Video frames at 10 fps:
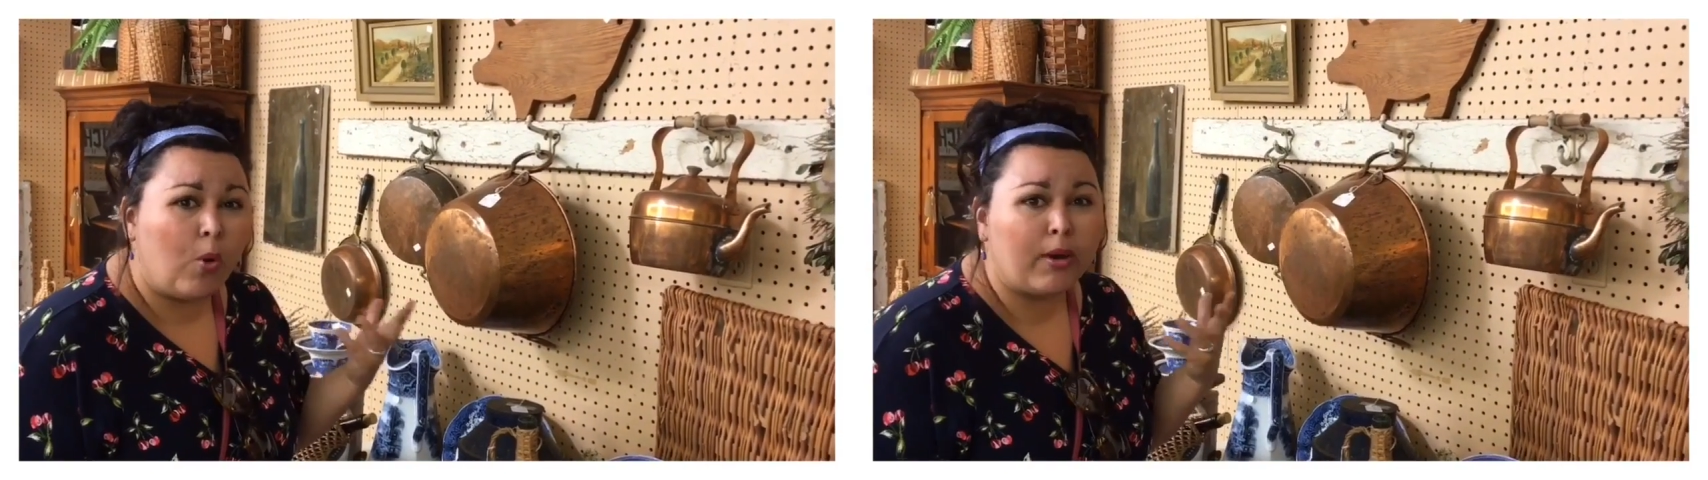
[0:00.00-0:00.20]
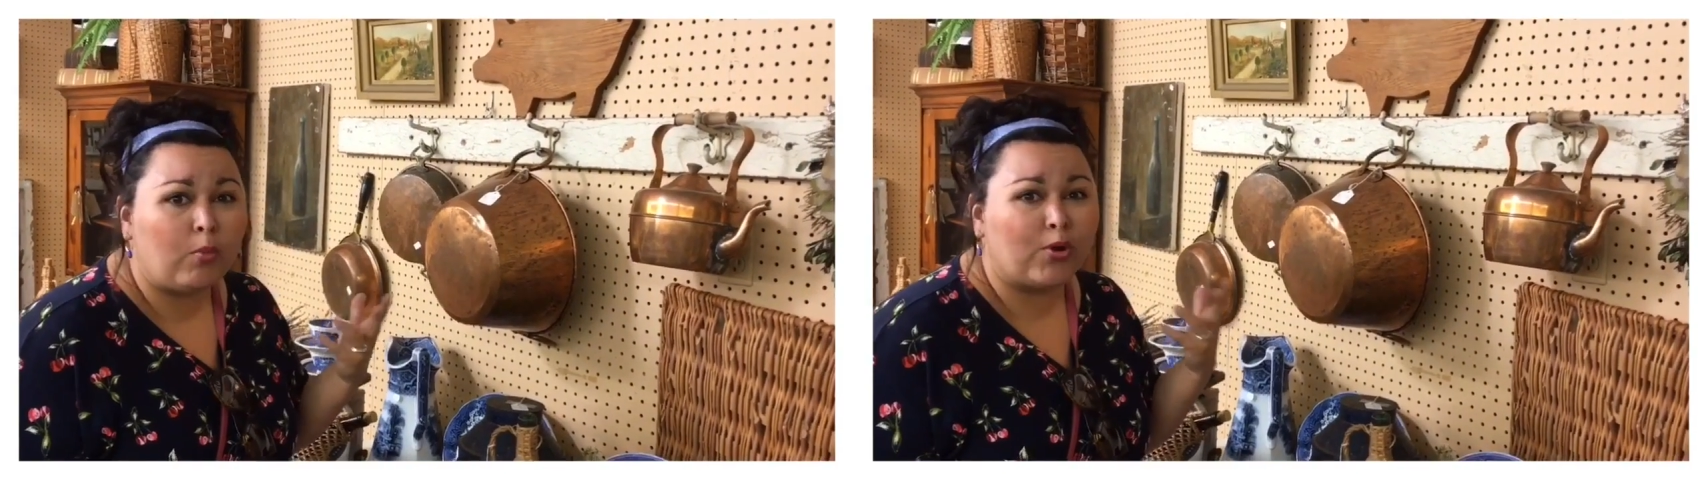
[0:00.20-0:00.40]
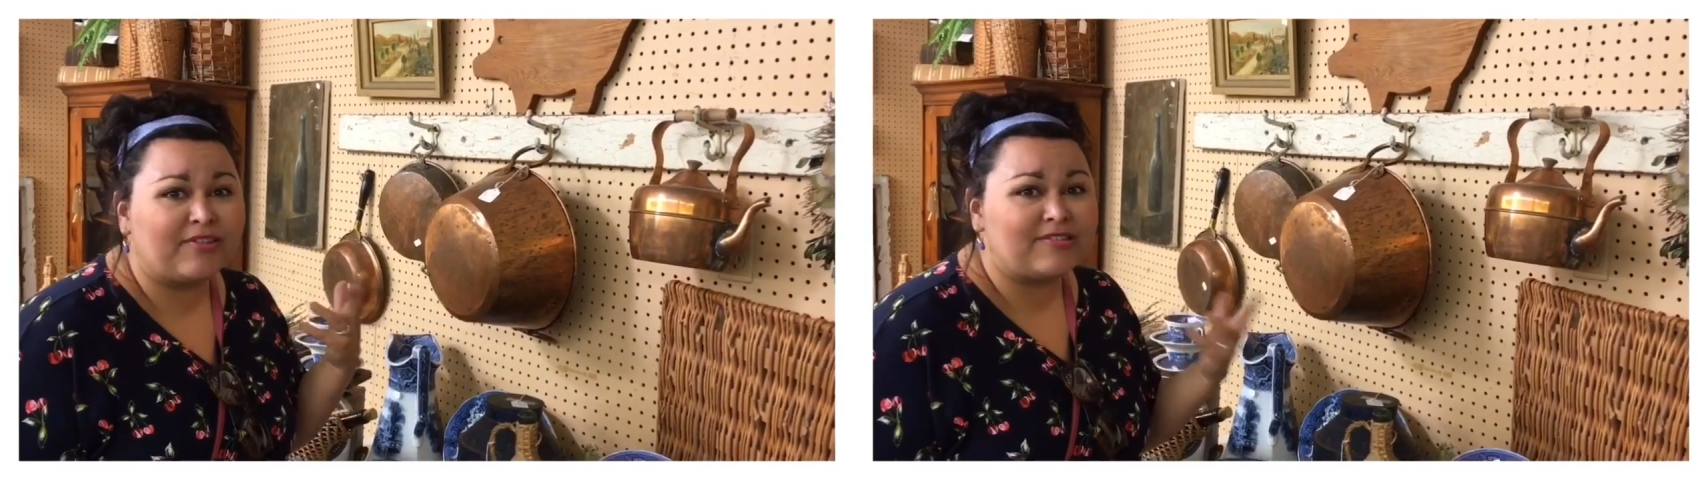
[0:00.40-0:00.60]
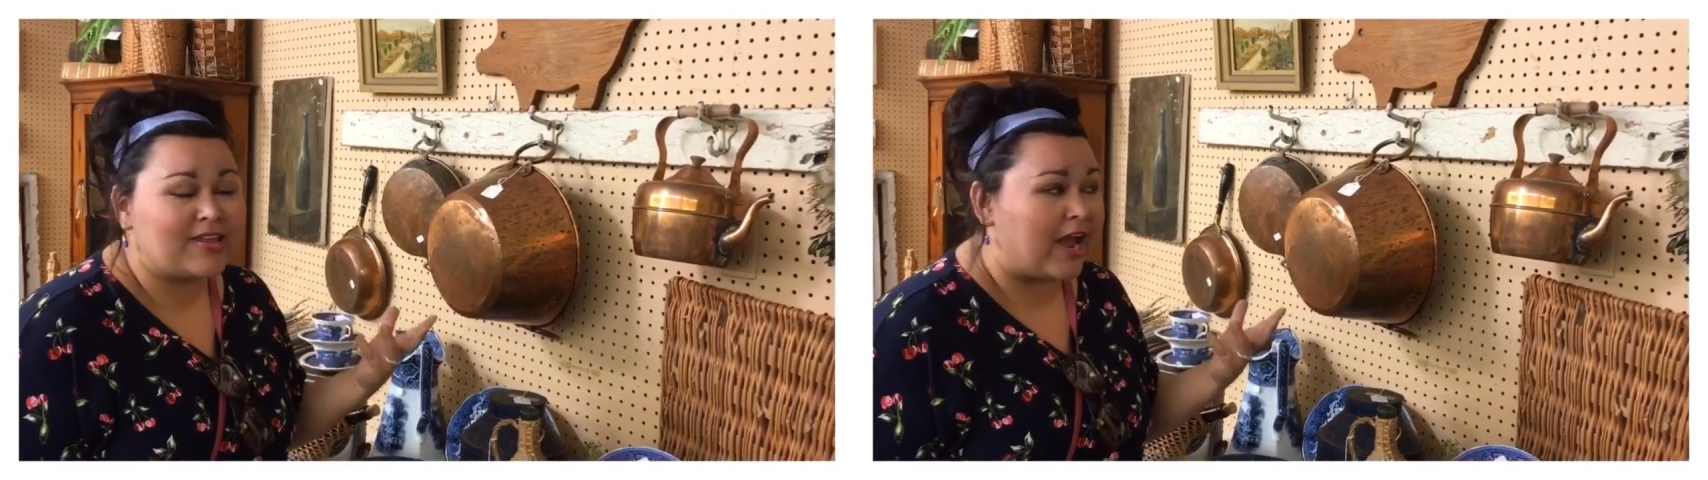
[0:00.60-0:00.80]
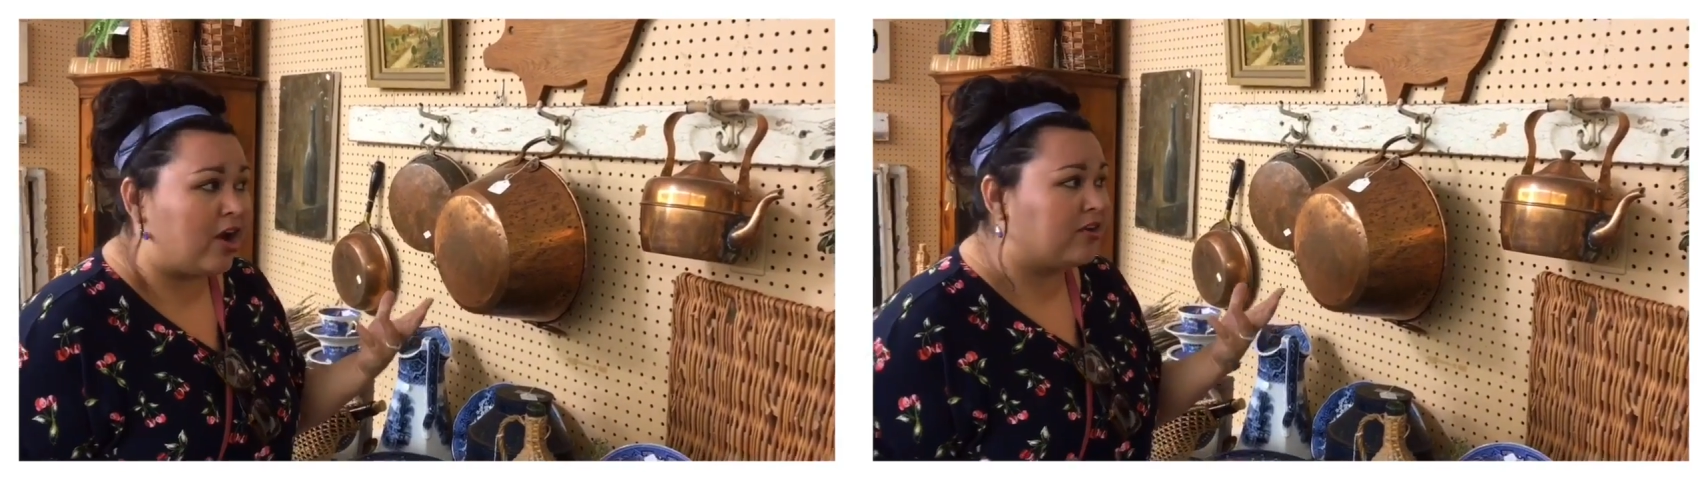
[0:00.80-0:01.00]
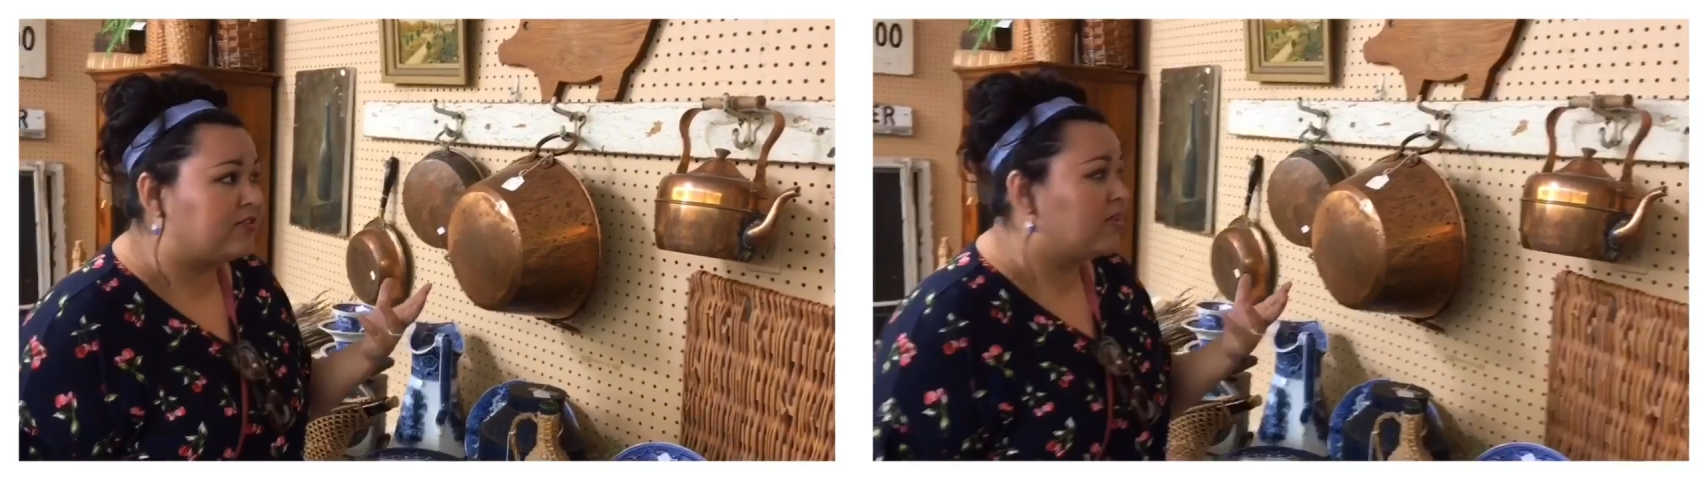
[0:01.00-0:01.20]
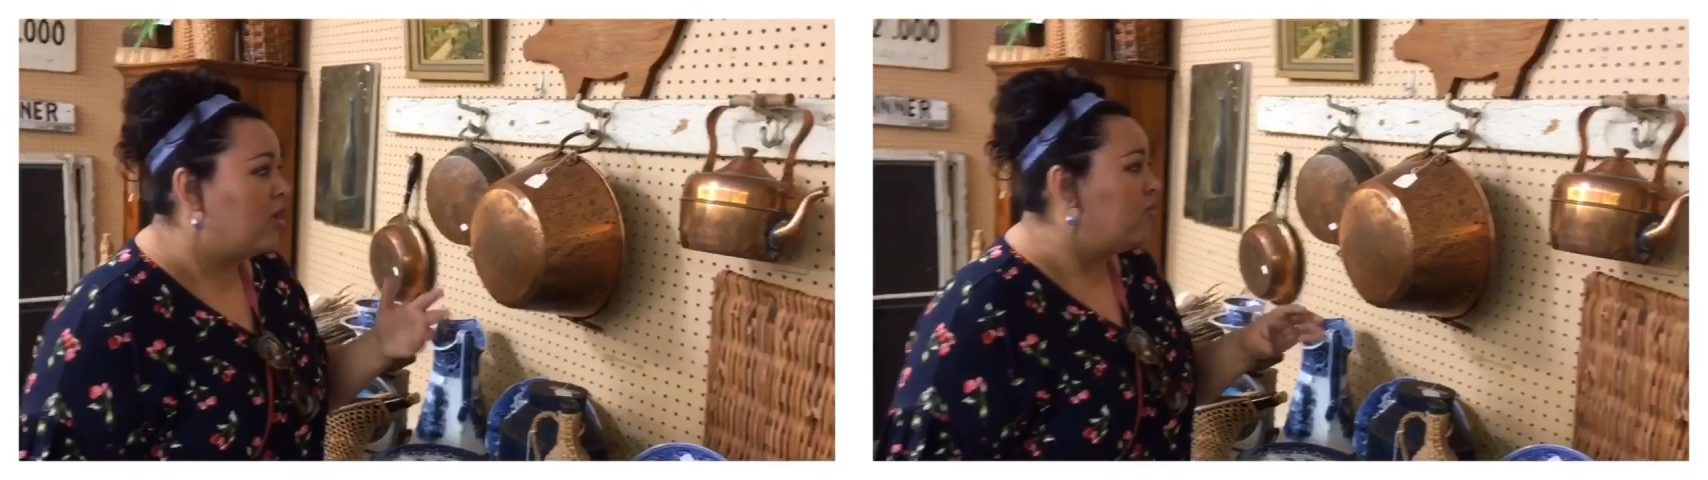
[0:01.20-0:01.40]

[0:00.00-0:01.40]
more and more scarce.